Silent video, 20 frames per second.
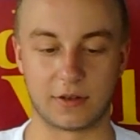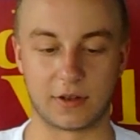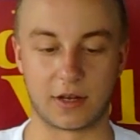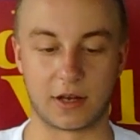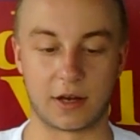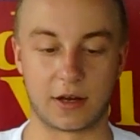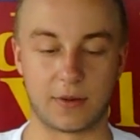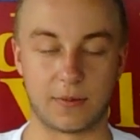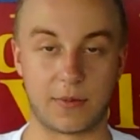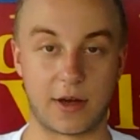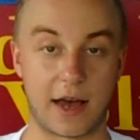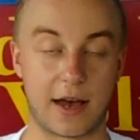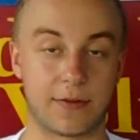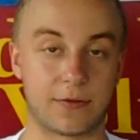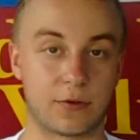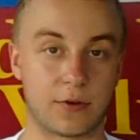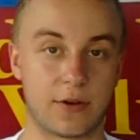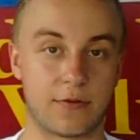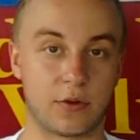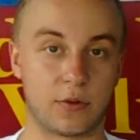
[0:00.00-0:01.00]

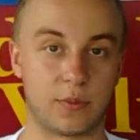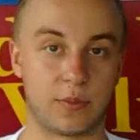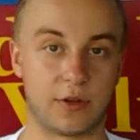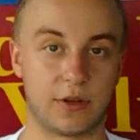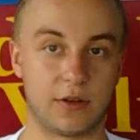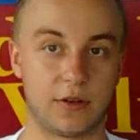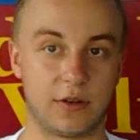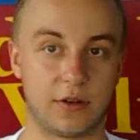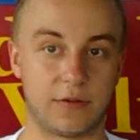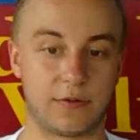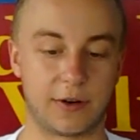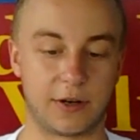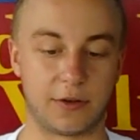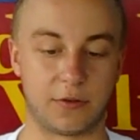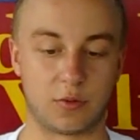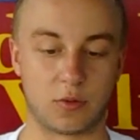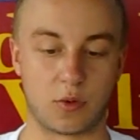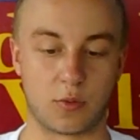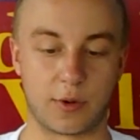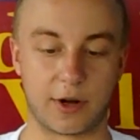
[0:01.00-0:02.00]
after having been invited
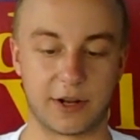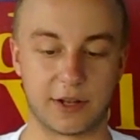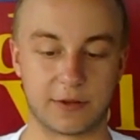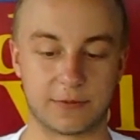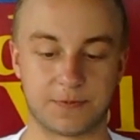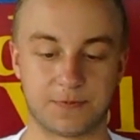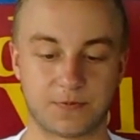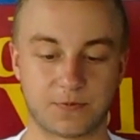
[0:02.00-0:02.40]
to a wedding.